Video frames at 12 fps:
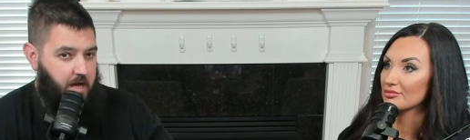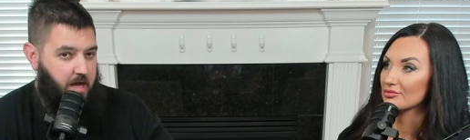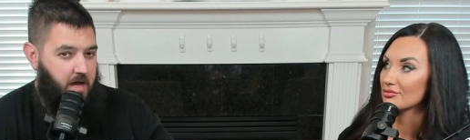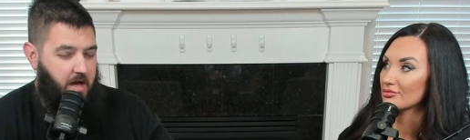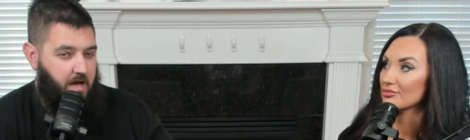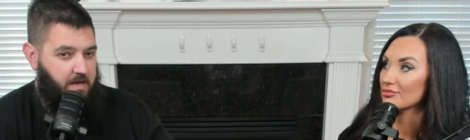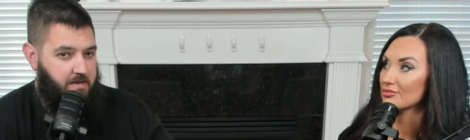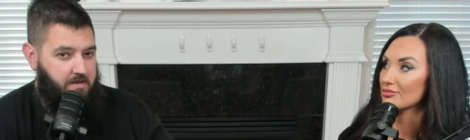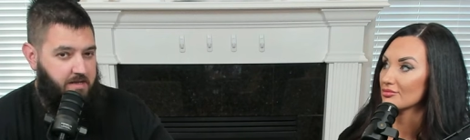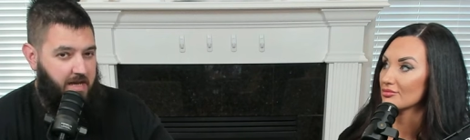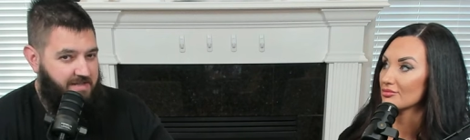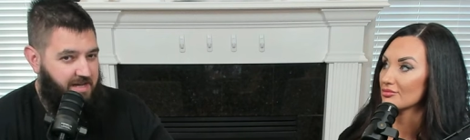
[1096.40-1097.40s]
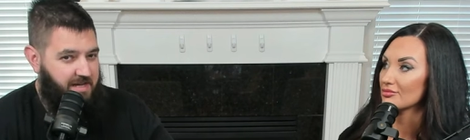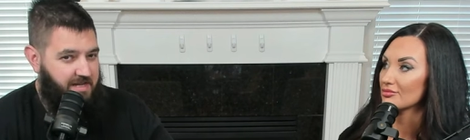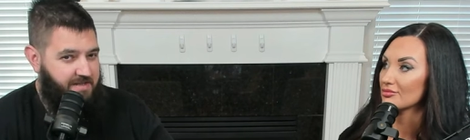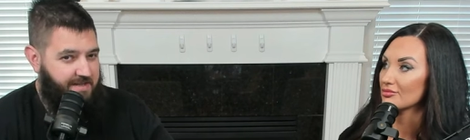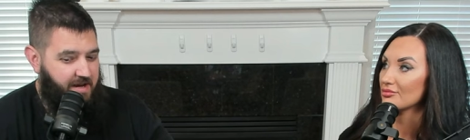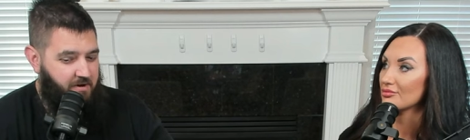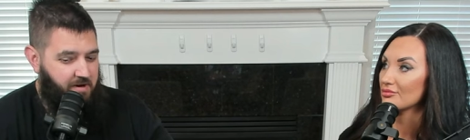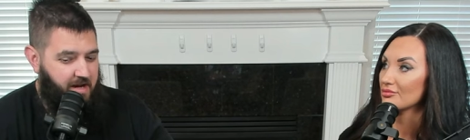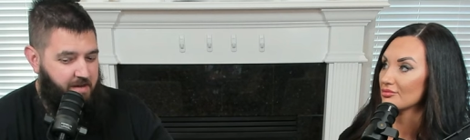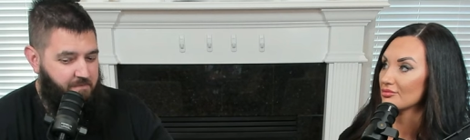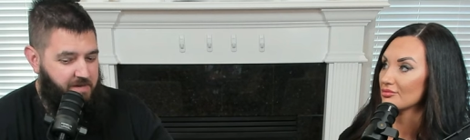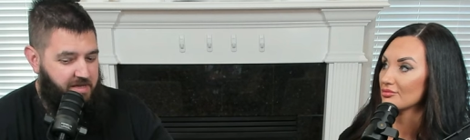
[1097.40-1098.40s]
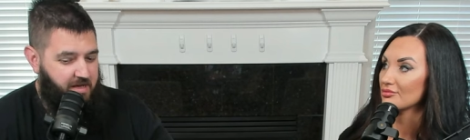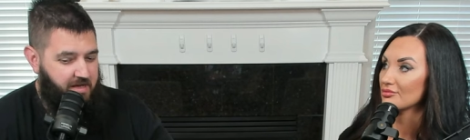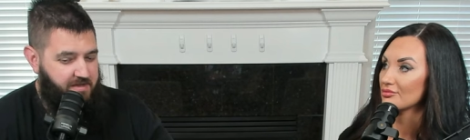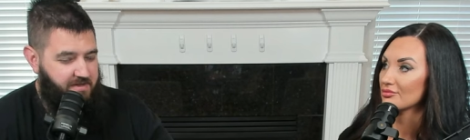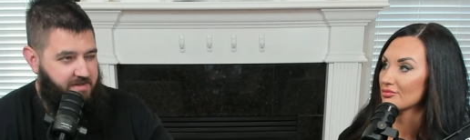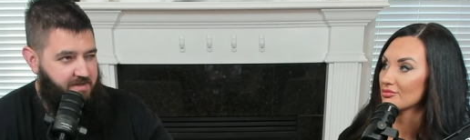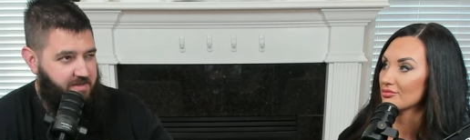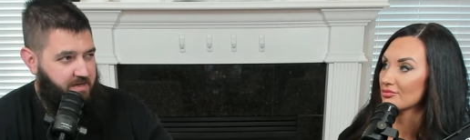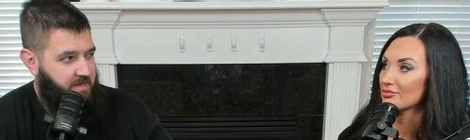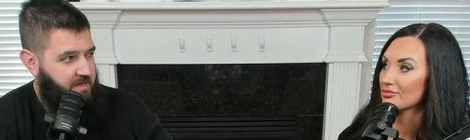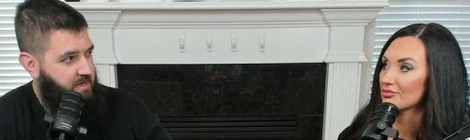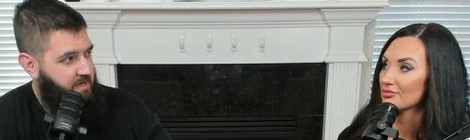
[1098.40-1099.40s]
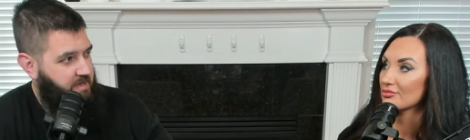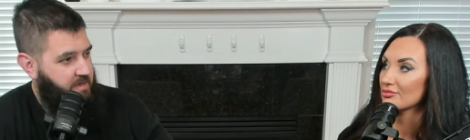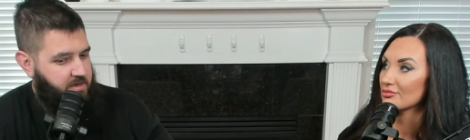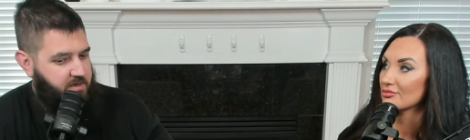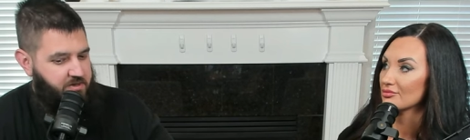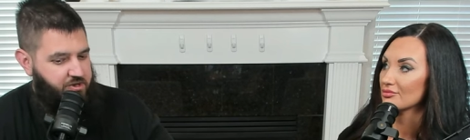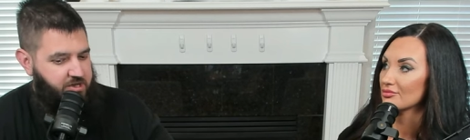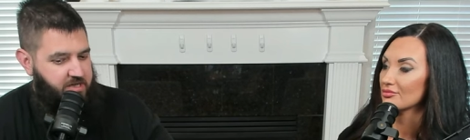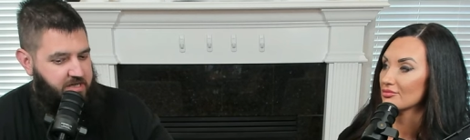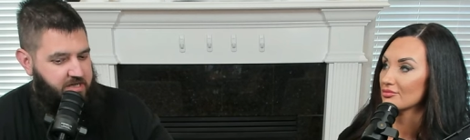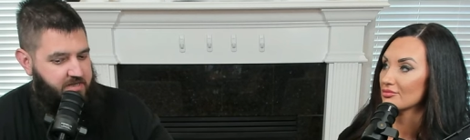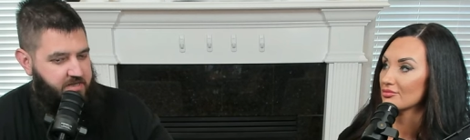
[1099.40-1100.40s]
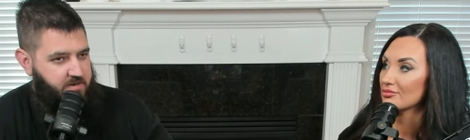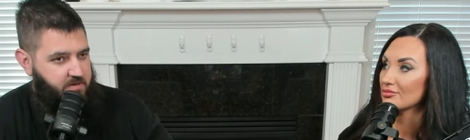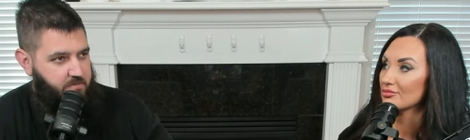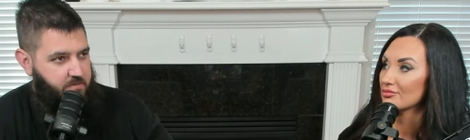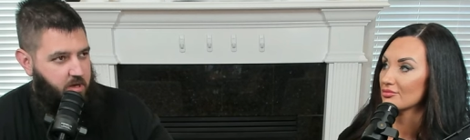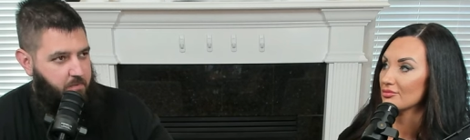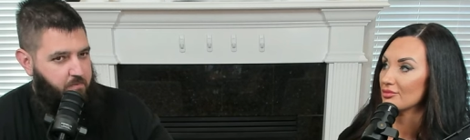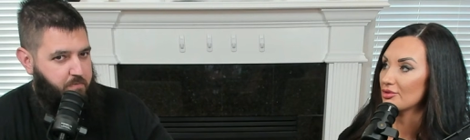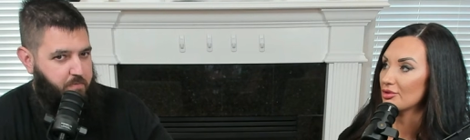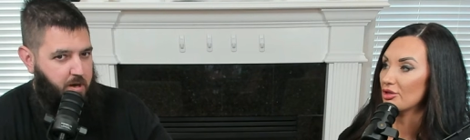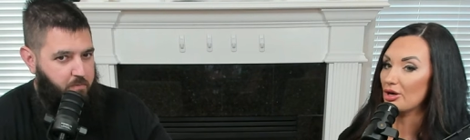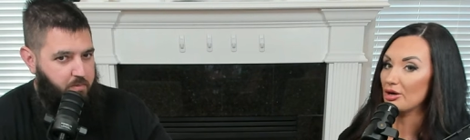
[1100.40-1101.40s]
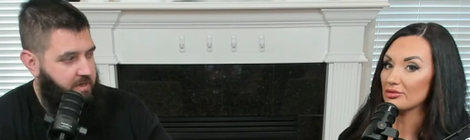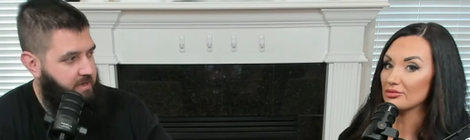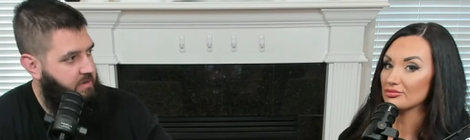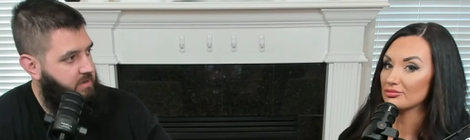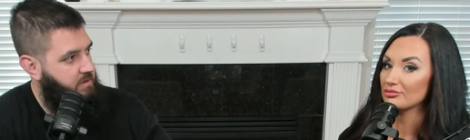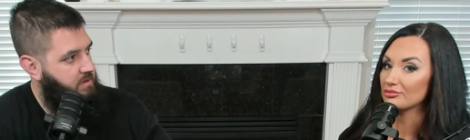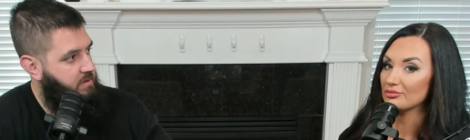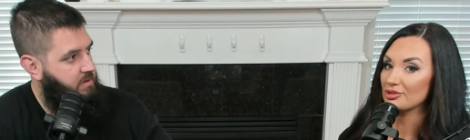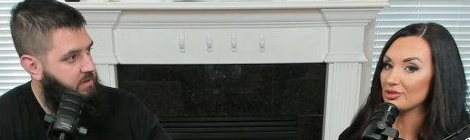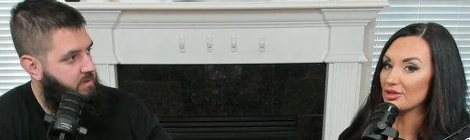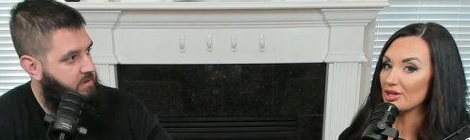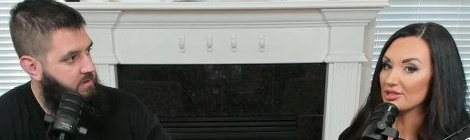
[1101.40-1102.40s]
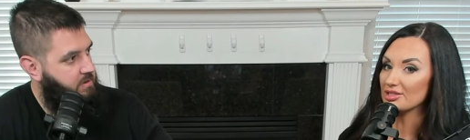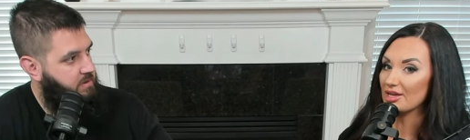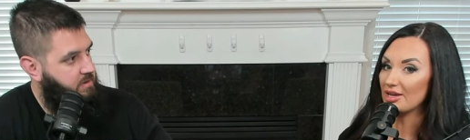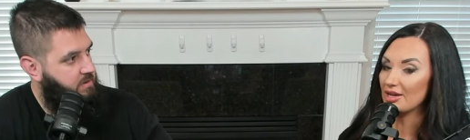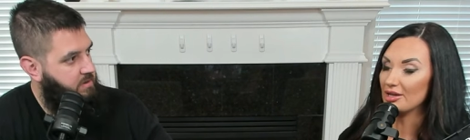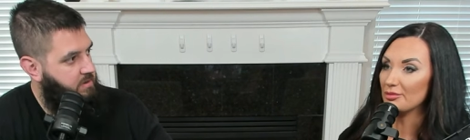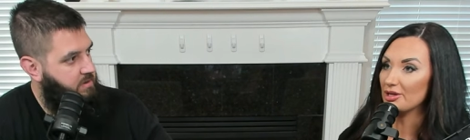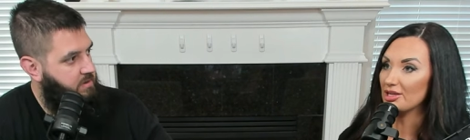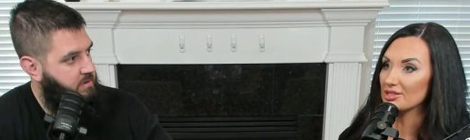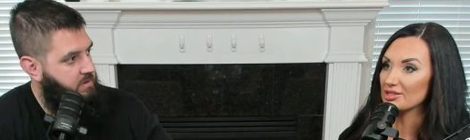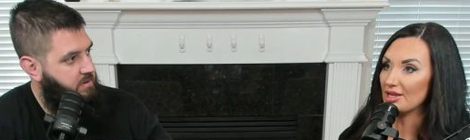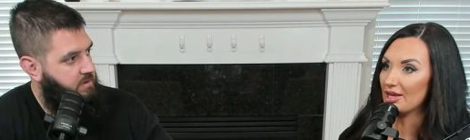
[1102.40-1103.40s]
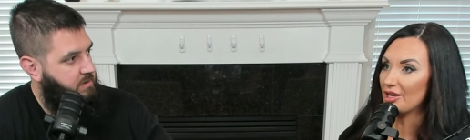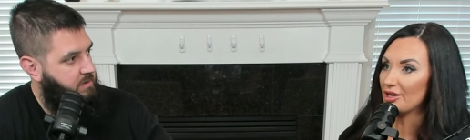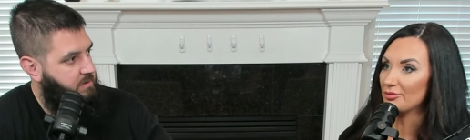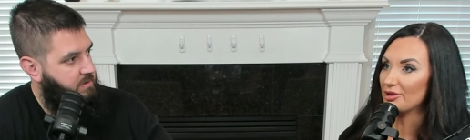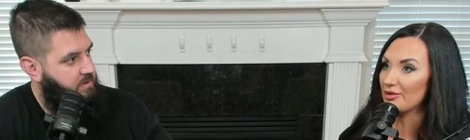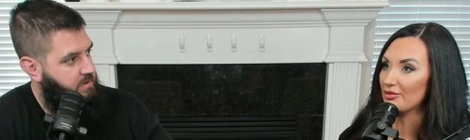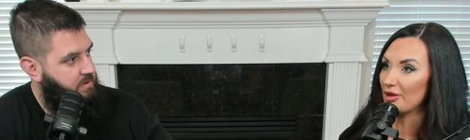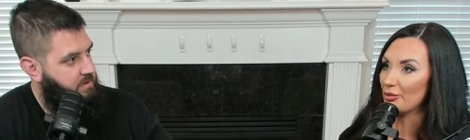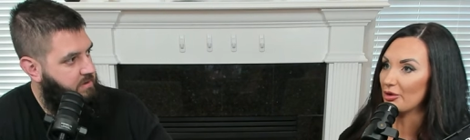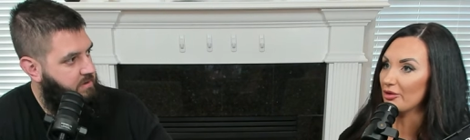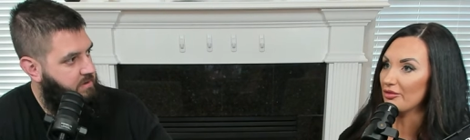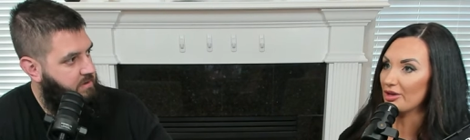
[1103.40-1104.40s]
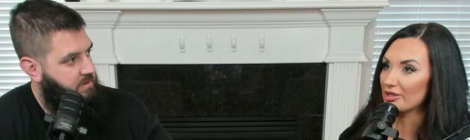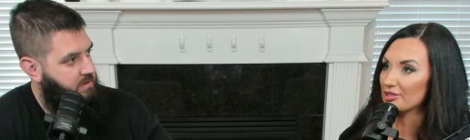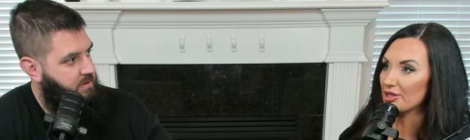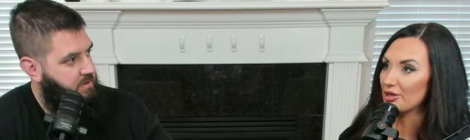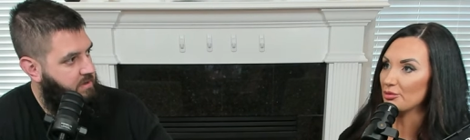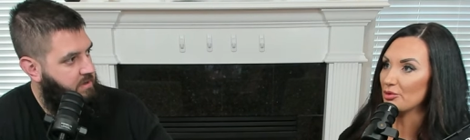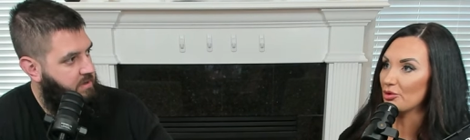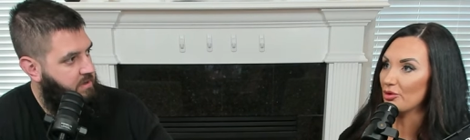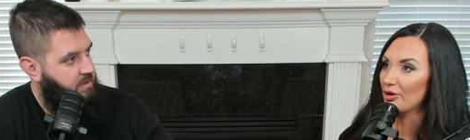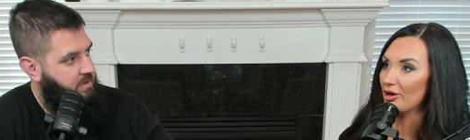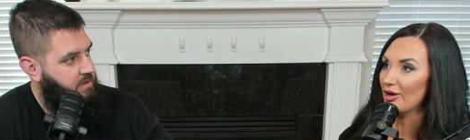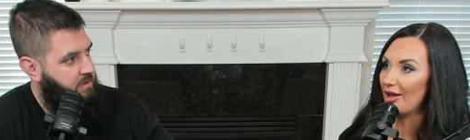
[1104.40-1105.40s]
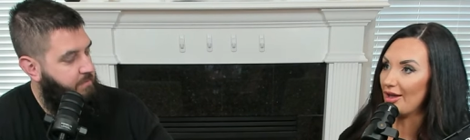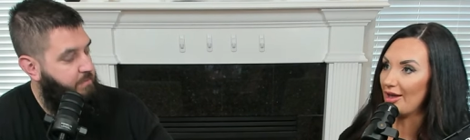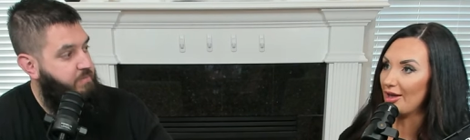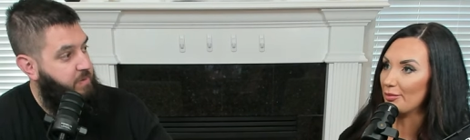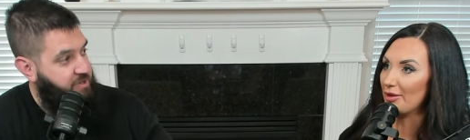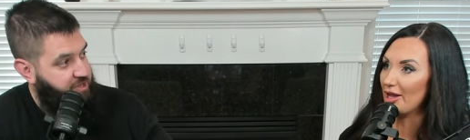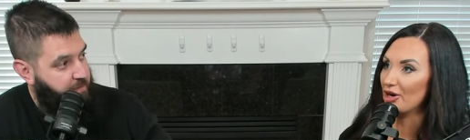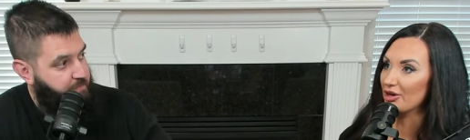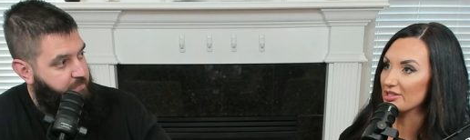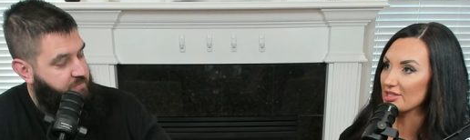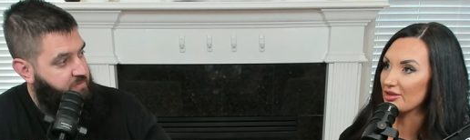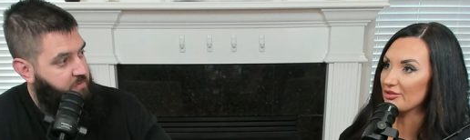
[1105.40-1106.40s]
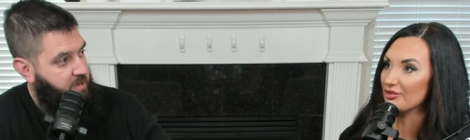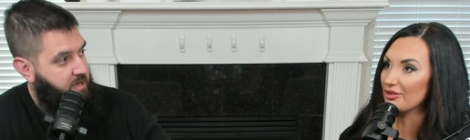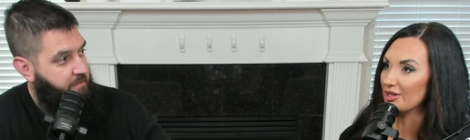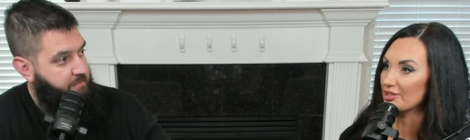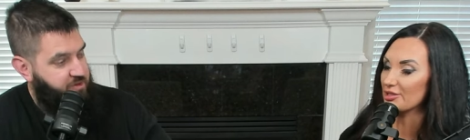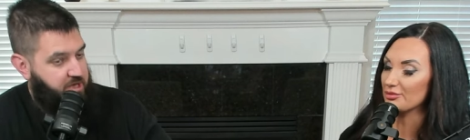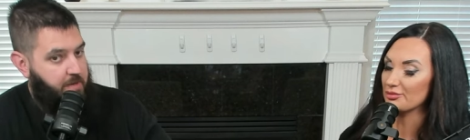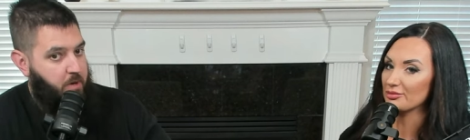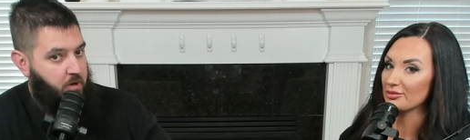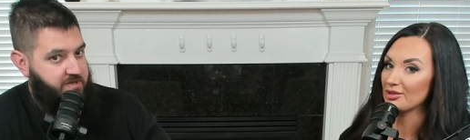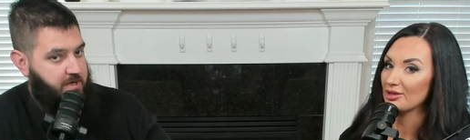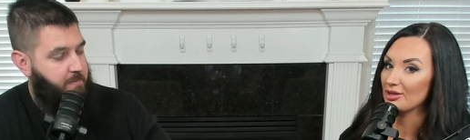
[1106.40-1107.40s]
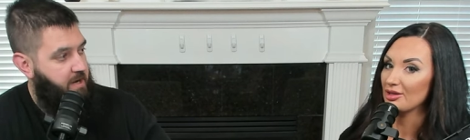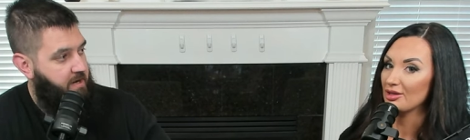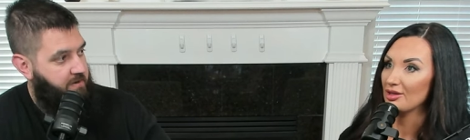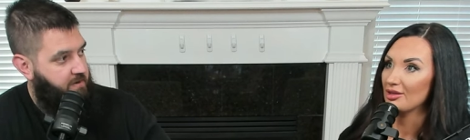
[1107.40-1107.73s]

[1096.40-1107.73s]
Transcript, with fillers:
Speaker 1: I guess I can say her name because she's a public. No,
Speaker 2: do not say anybody's name if they were a victim or a But she- parent of a victim. She posted about
Speaker 1: it though